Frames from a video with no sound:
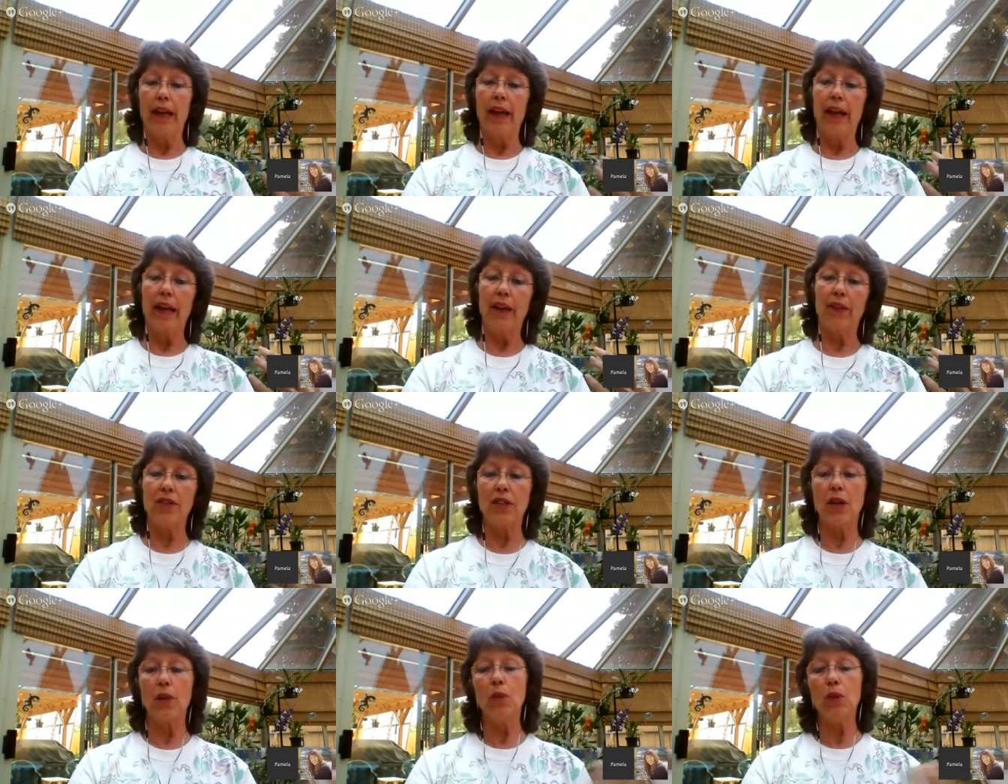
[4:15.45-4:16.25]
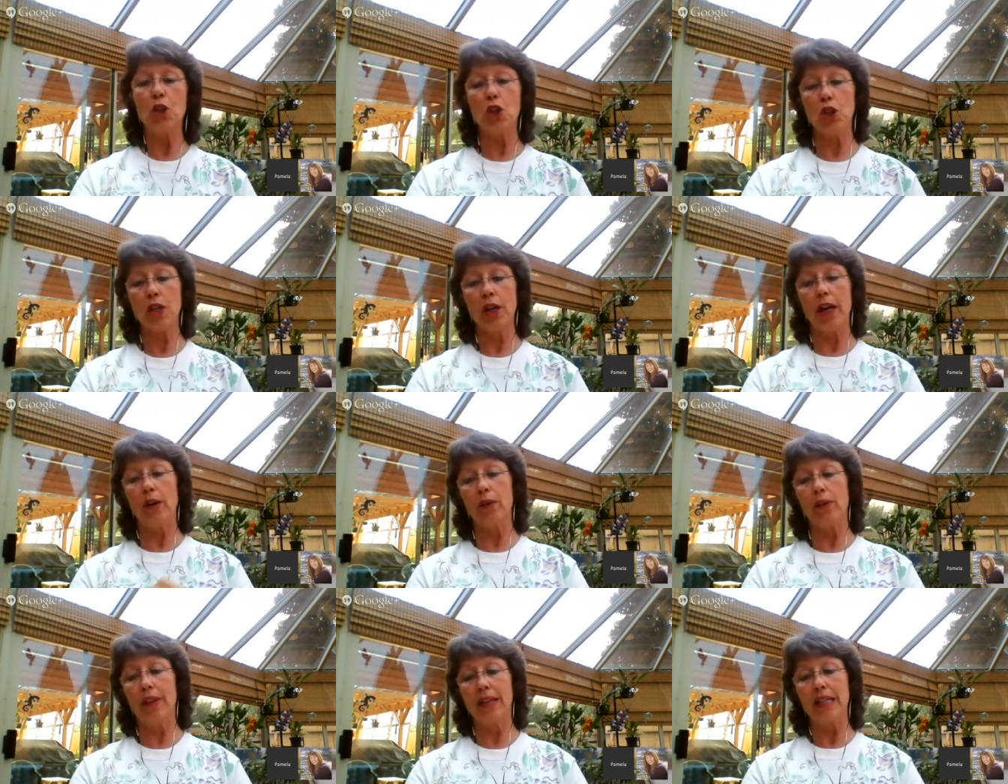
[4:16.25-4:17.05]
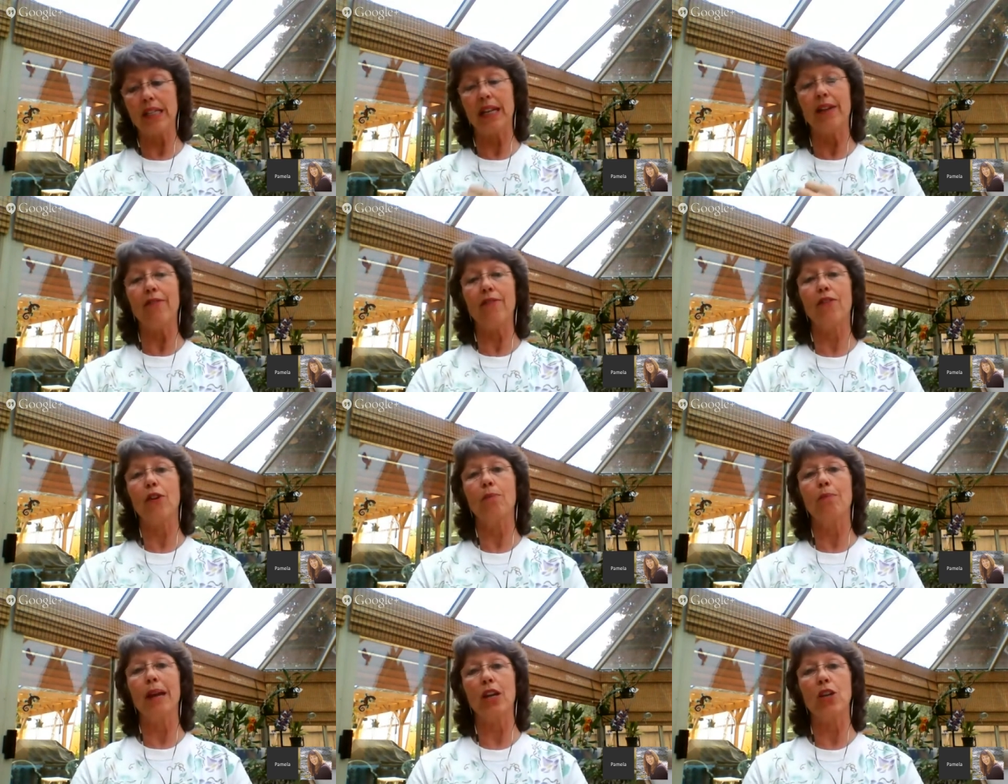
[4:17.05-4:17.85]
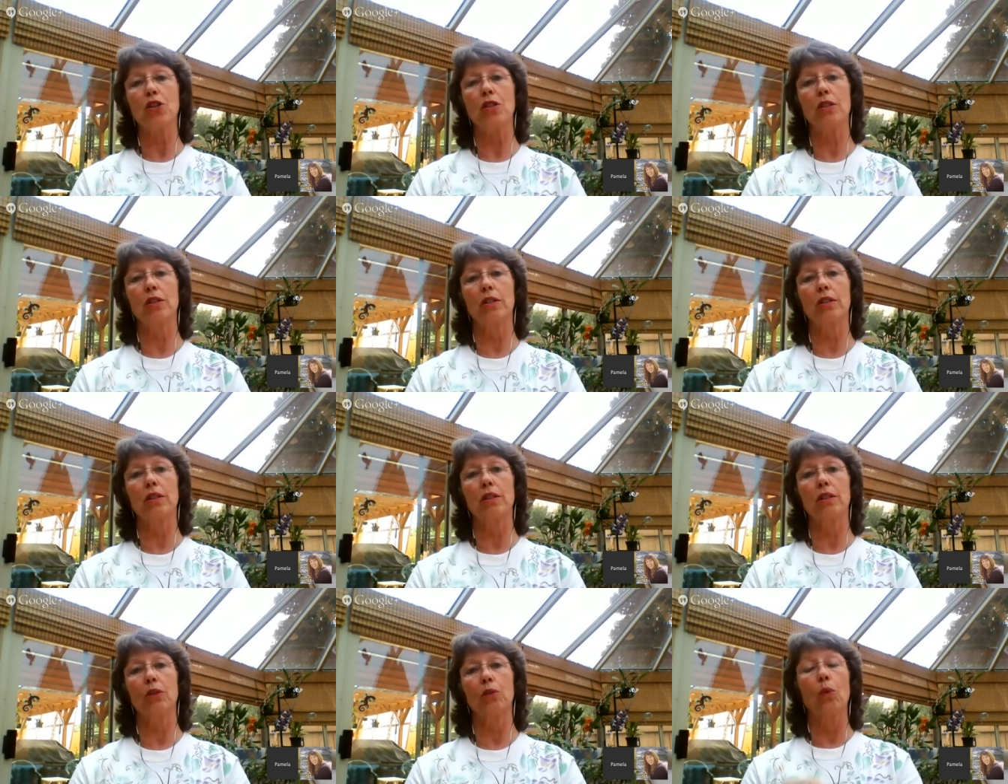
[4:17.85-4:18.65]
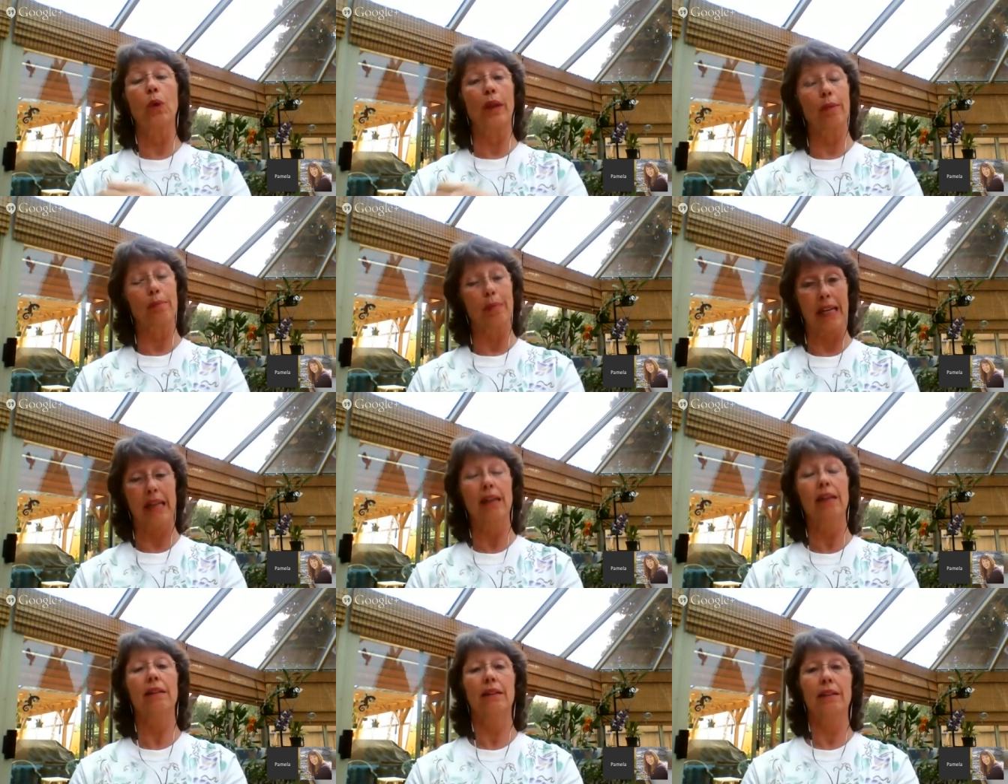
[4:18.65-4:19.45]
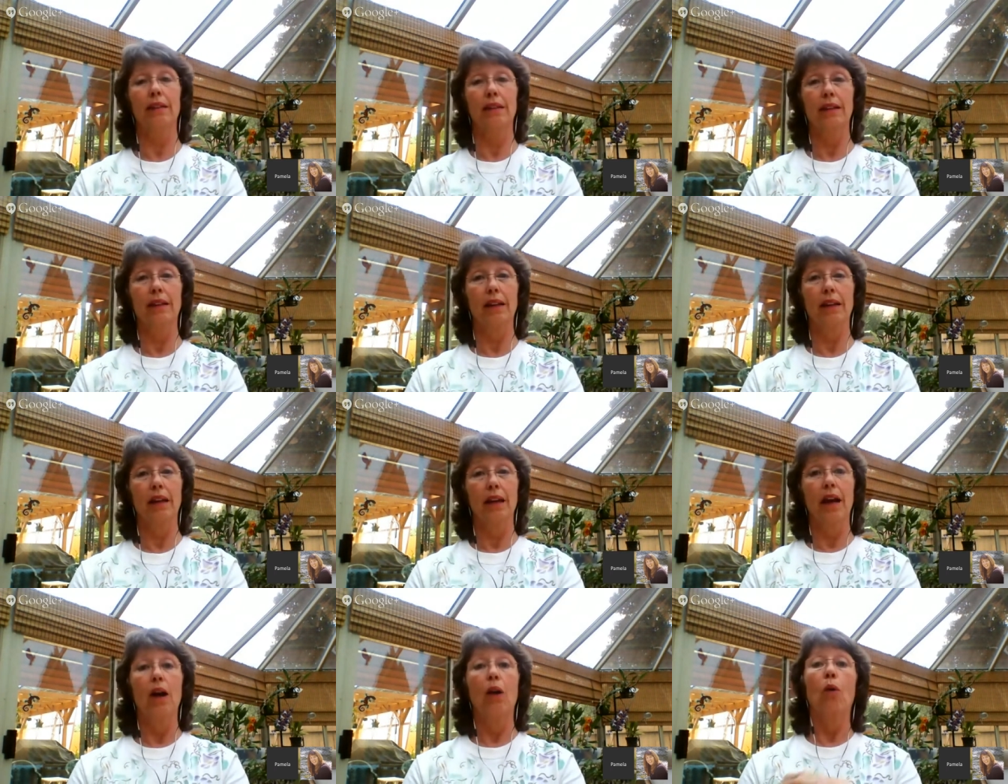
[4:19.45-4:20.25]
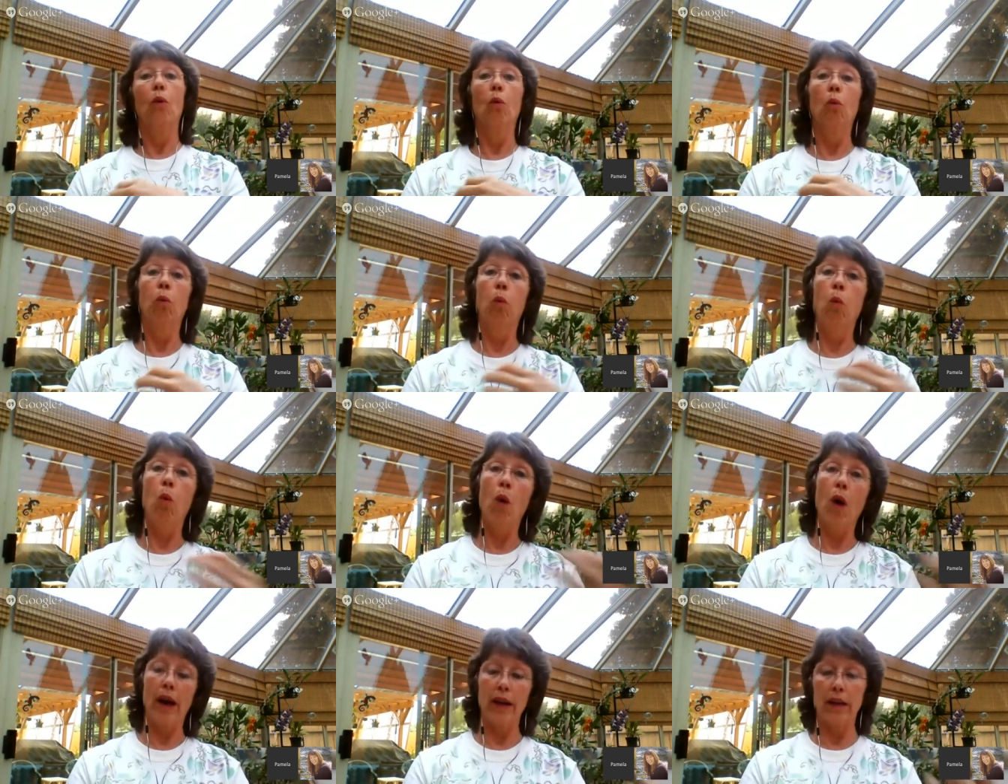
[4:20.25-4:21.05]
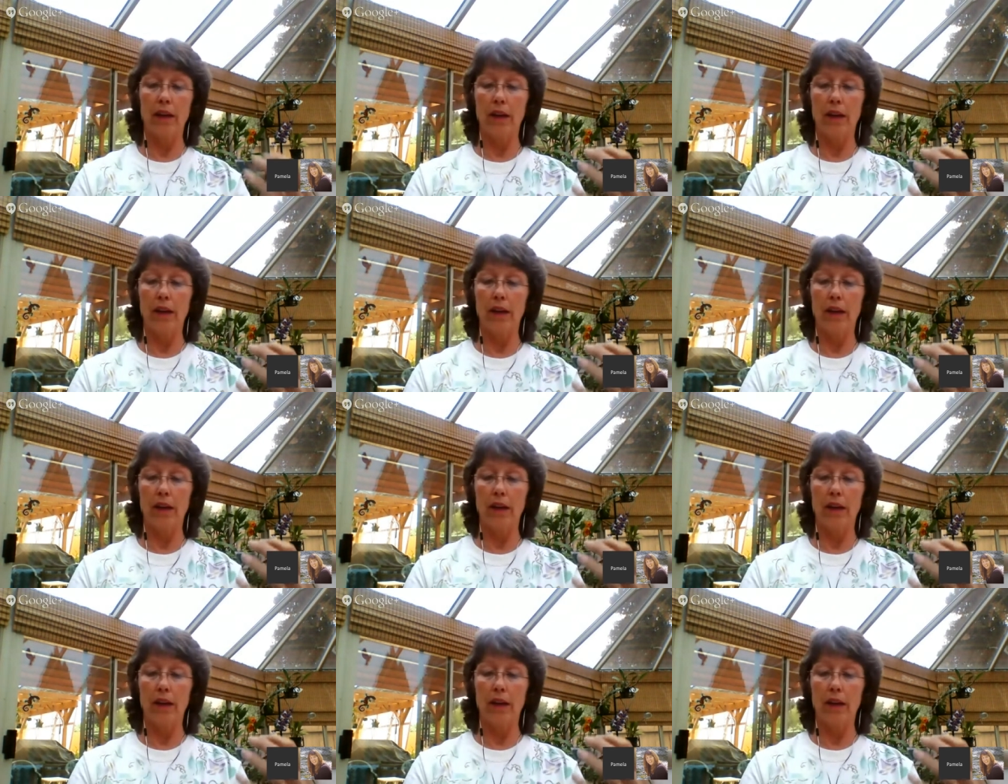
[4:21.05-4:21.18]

if someone shared this information with me, what